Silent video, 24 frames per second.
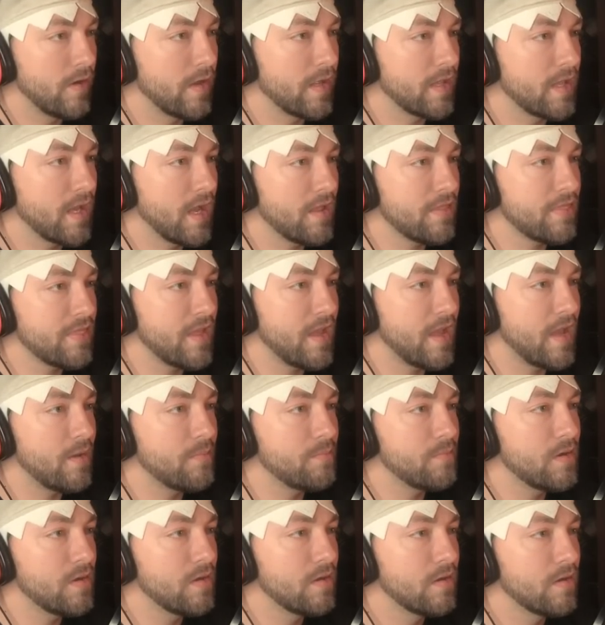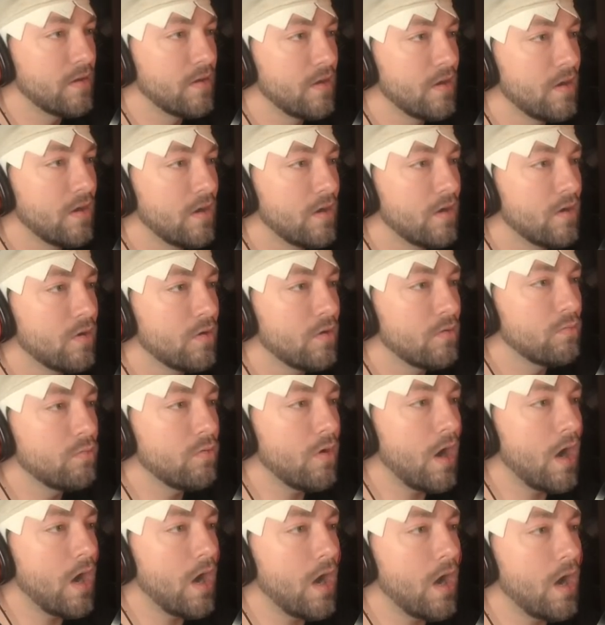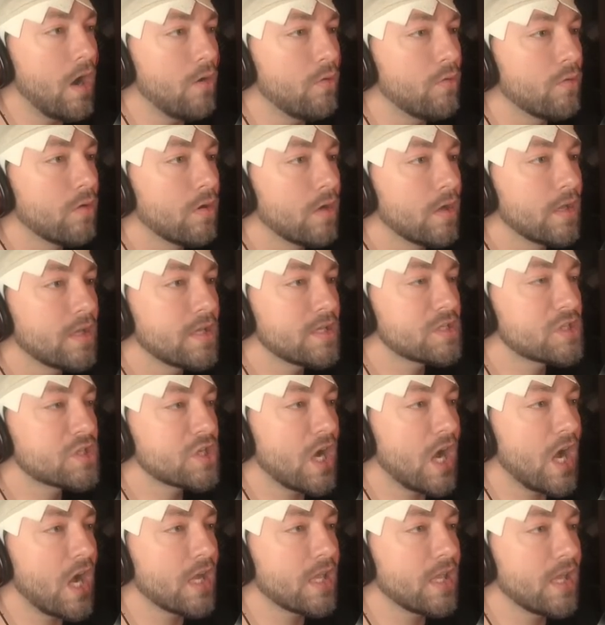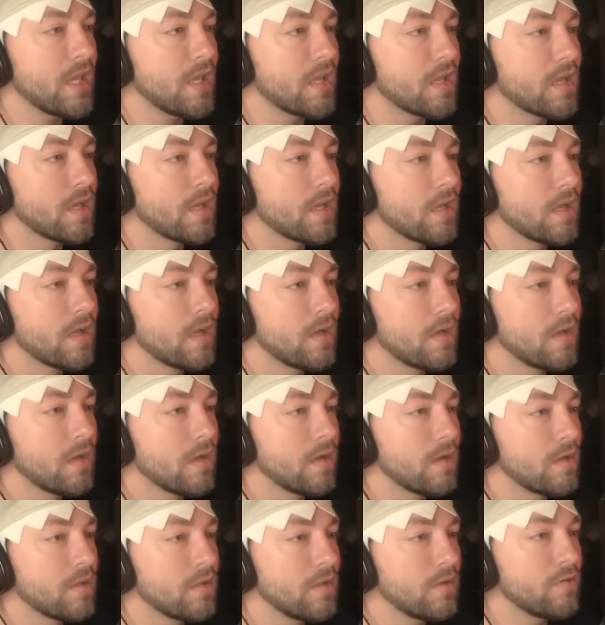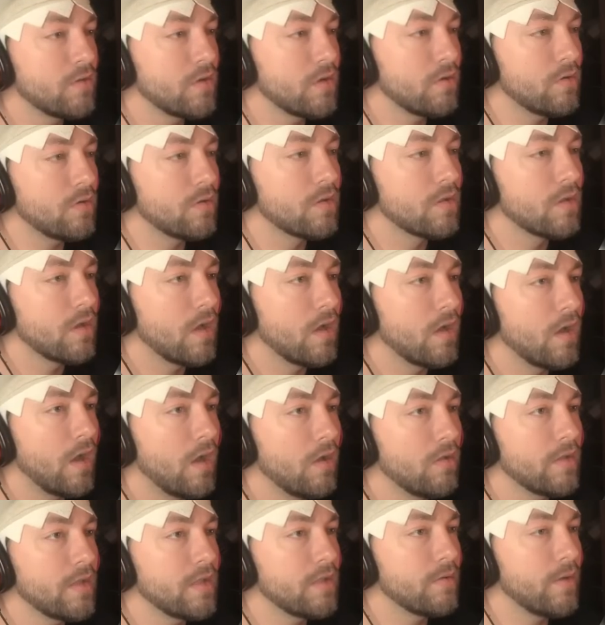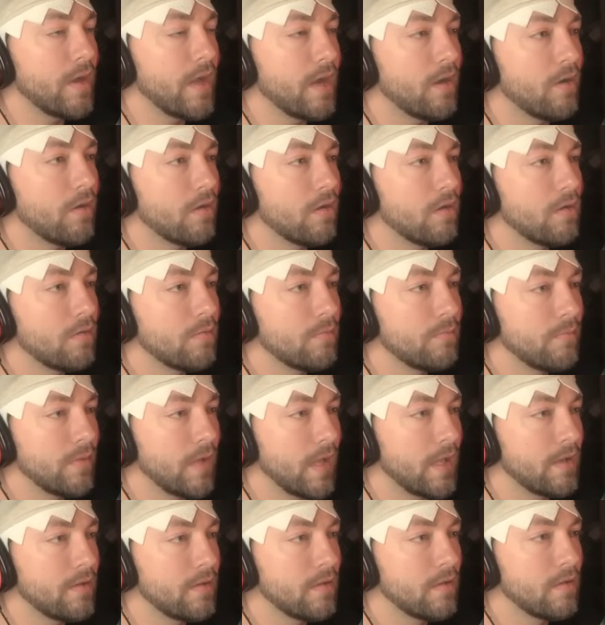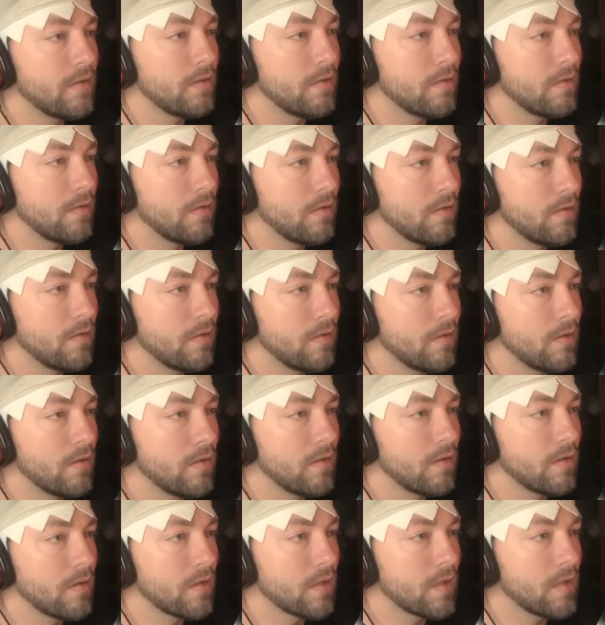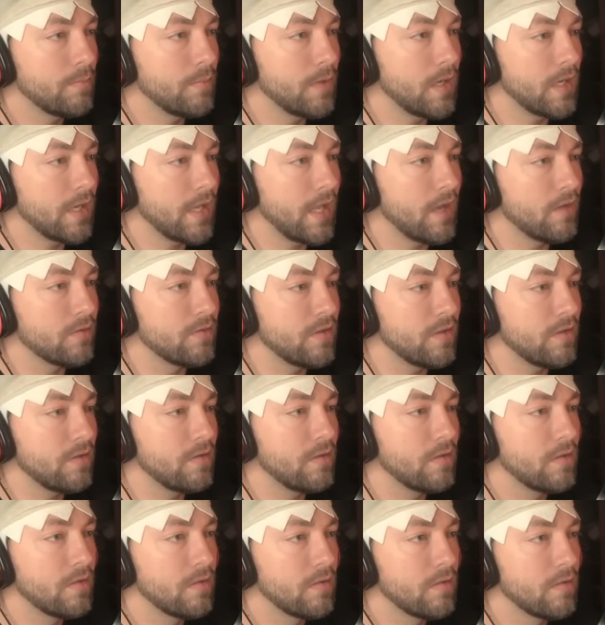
right, got them. Whoa, he's jogging. Yo, dude, I'll let you out, man. Come on out, dude.